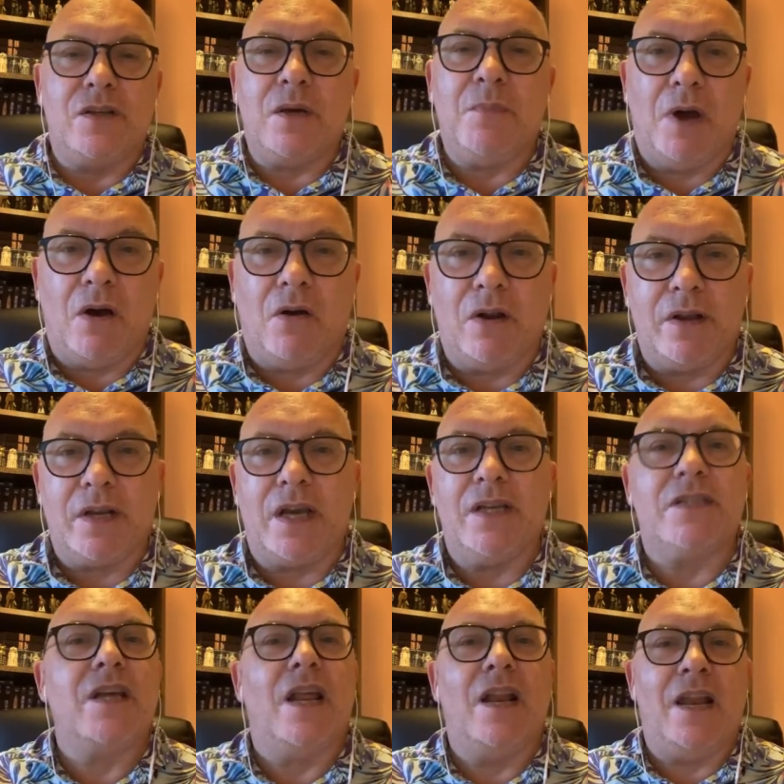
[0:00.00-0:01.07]
summer
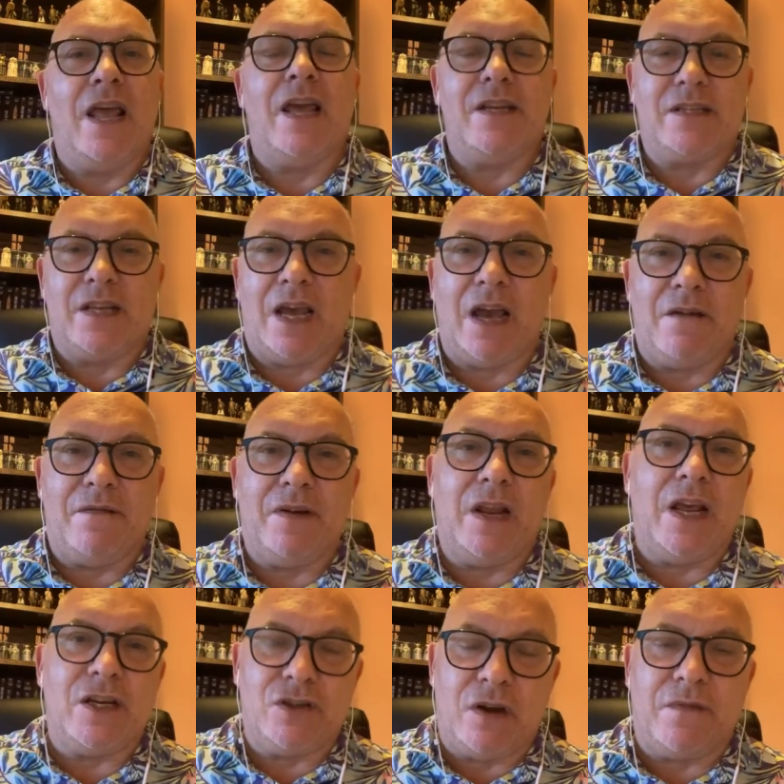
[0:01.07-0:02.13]
holidays. Let's have
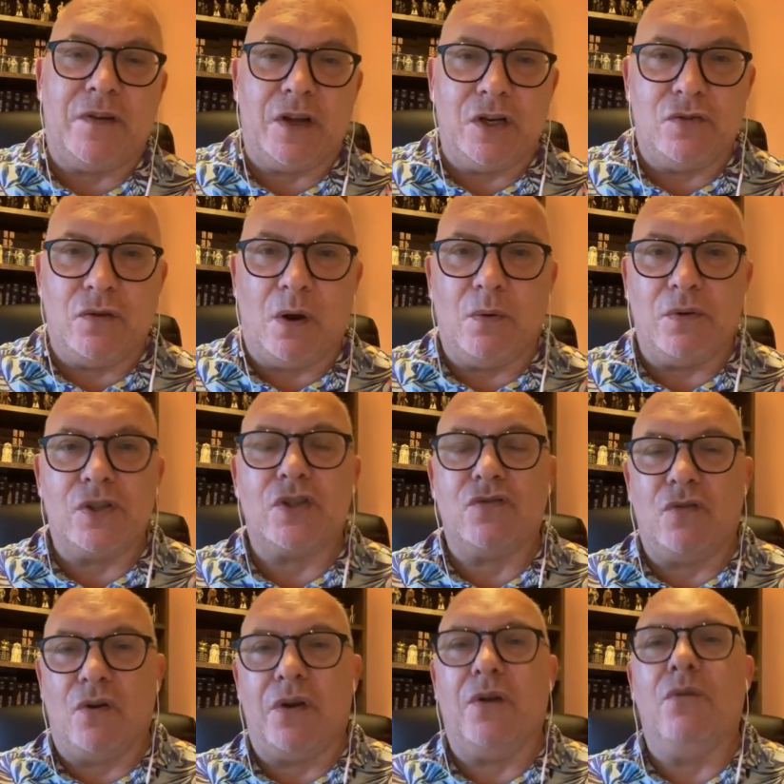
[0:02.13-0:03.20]
an air traffic controller
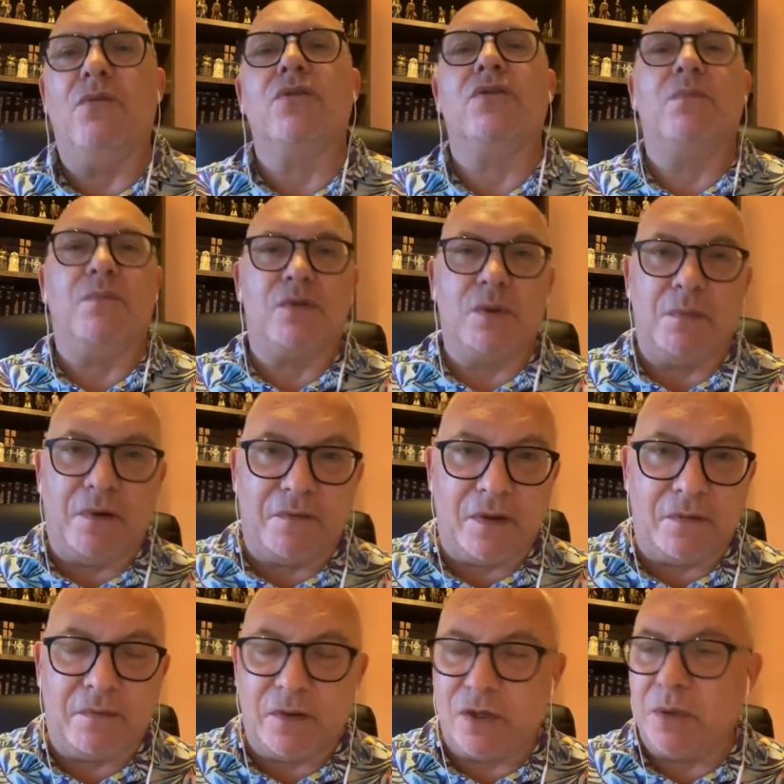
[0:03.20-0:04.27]
strike or some
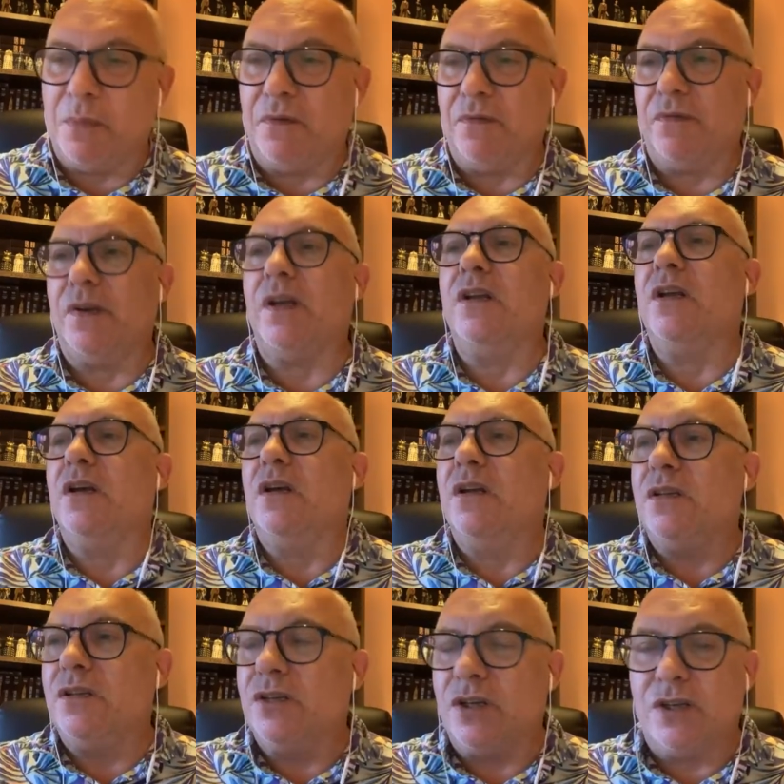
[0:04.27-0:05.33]
other thing,
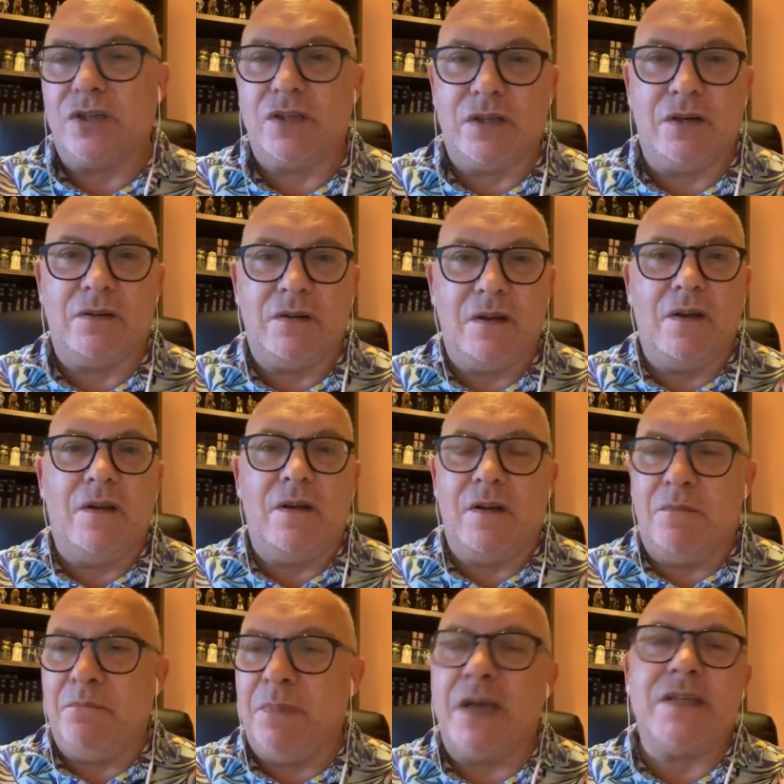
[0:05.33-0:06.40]
just to
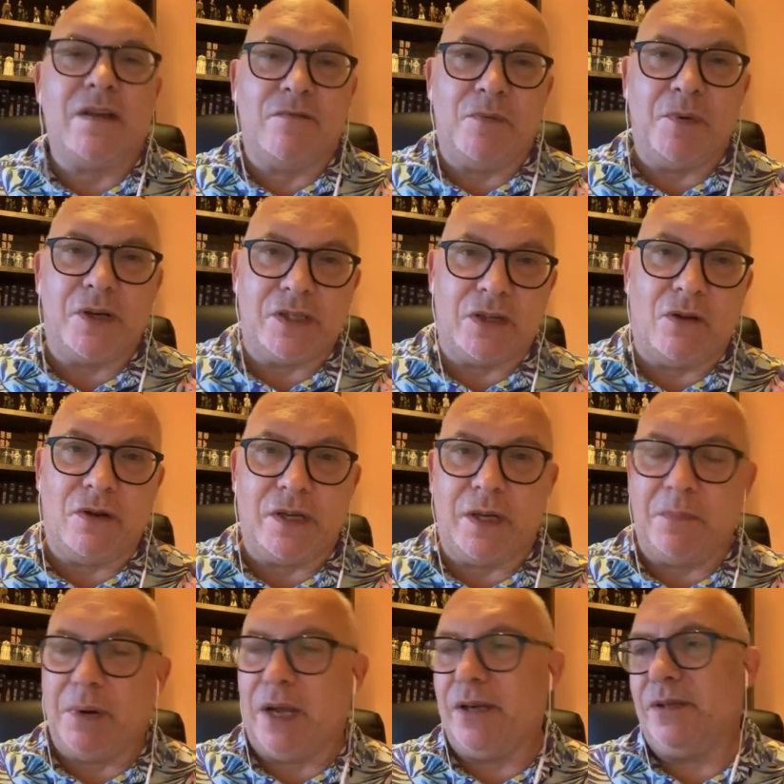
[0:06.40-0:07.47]
mess everybody's
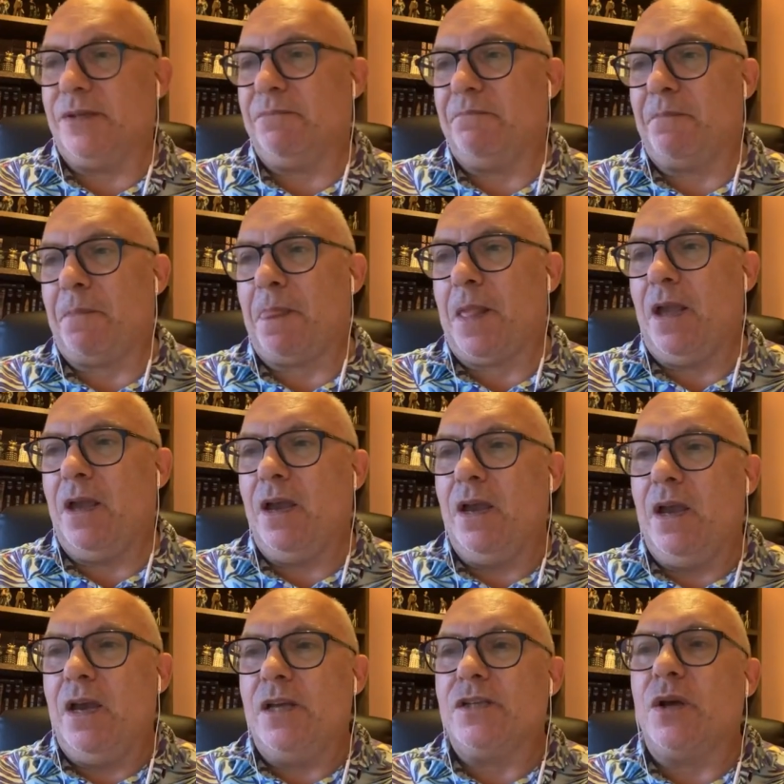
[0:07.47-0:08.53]
holiday plans.
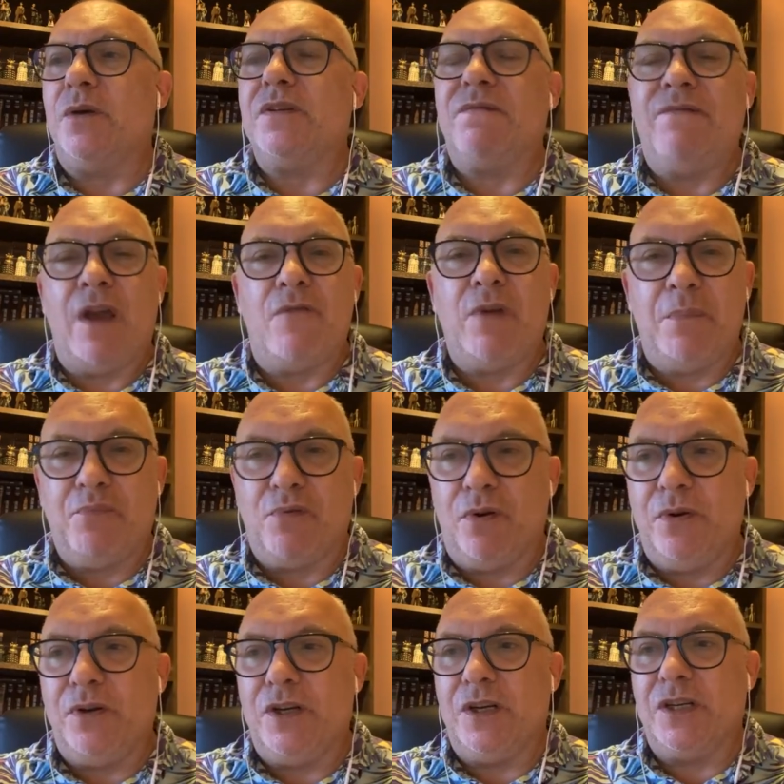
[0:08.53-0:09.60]
So it's very
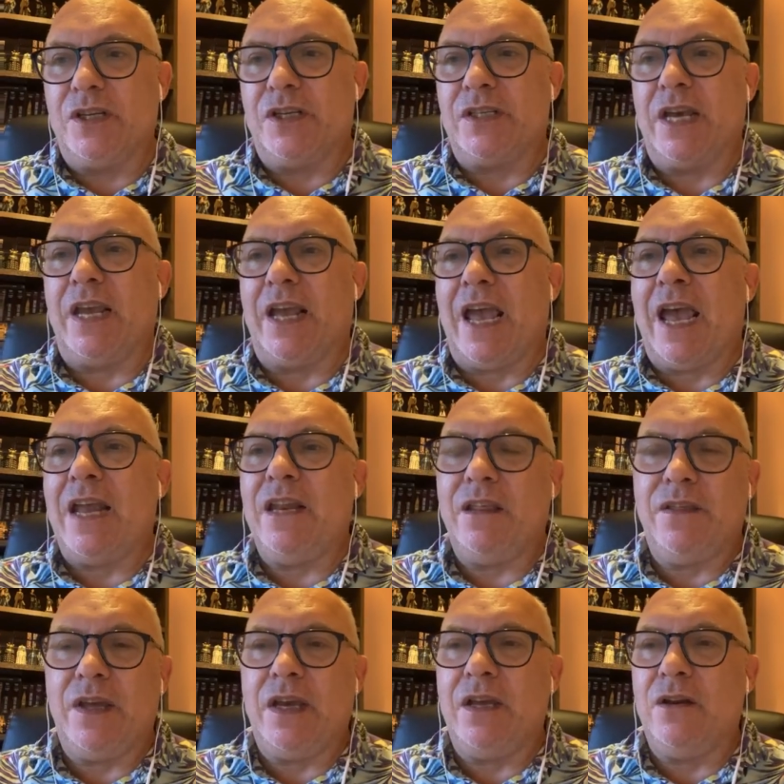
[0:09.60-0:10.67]
prudent to take
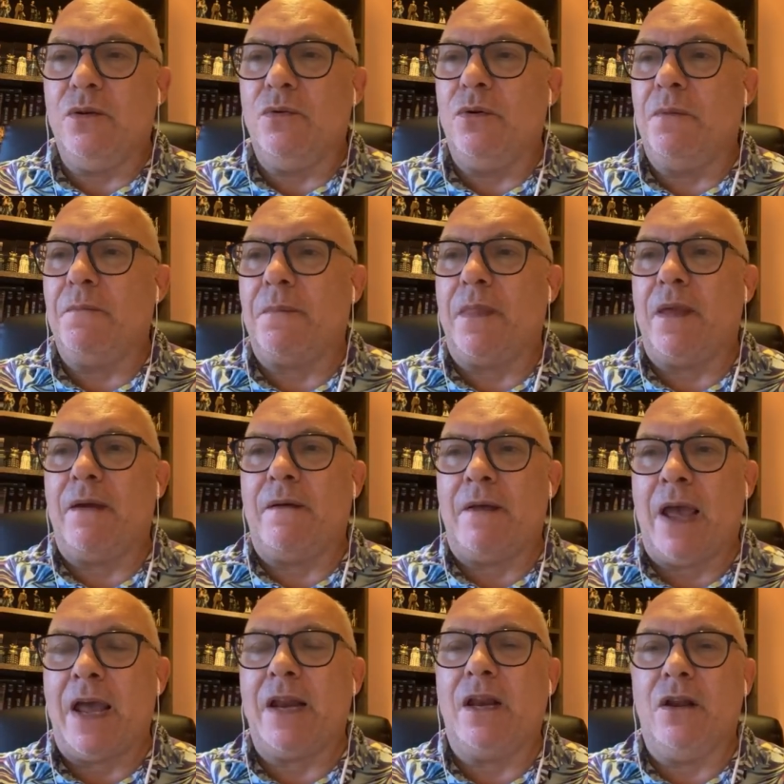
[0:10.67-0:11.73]
anything in your
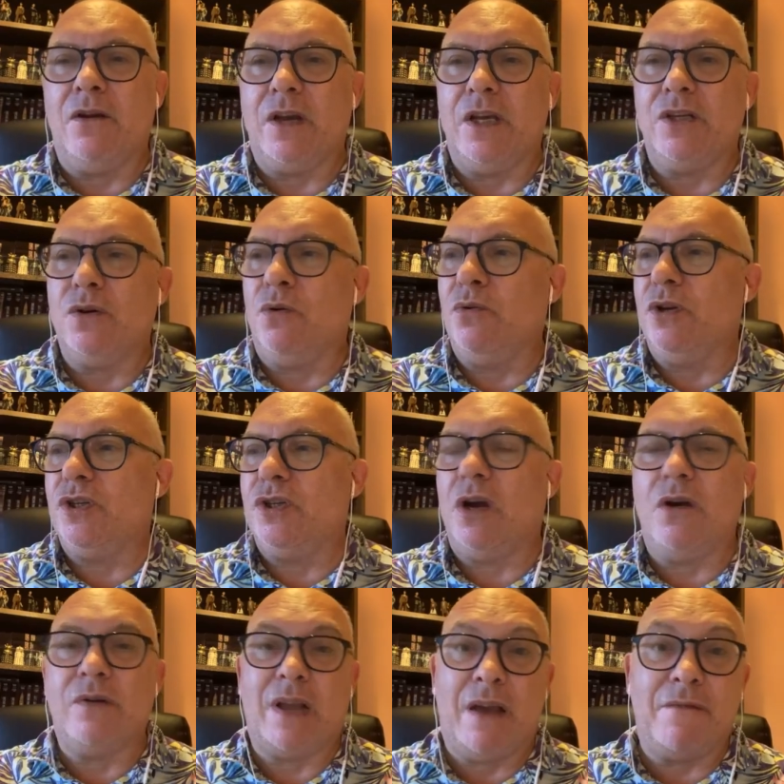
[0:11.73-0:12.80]
hand luggage, or your
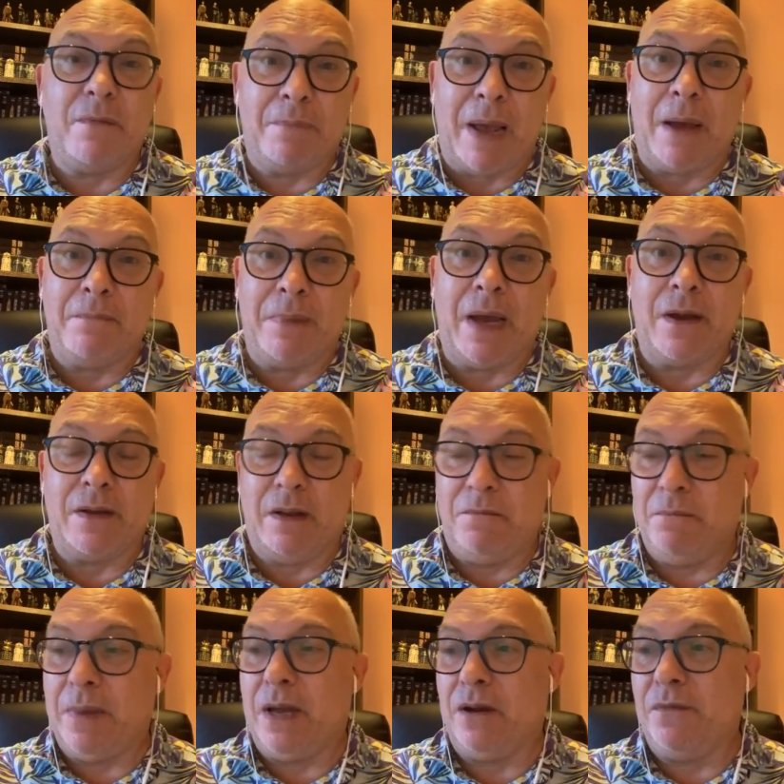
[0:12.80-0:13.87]
child have a backpack,
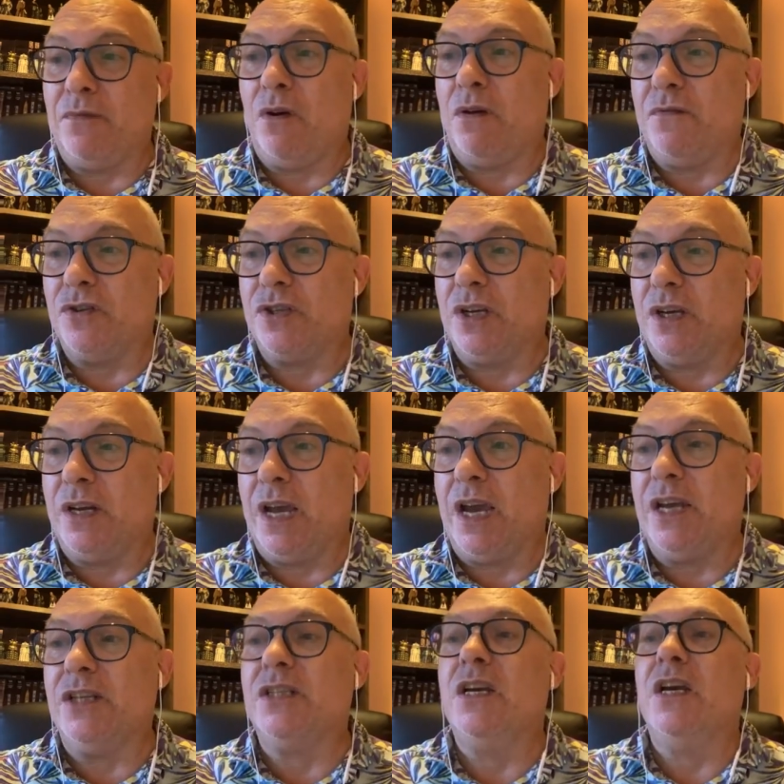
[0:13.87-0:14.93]
even better if they're over a certain
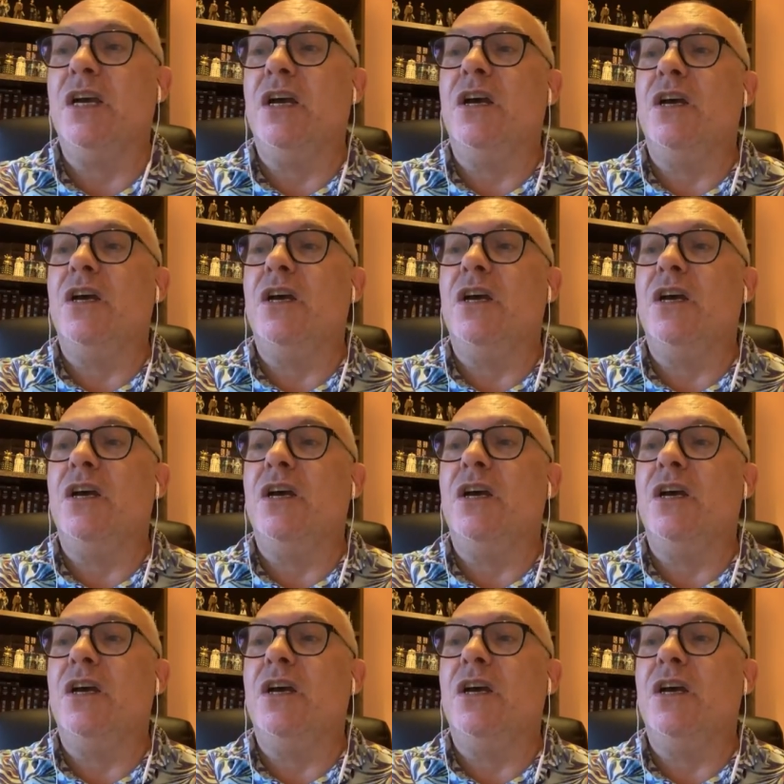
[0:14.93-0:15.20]
age,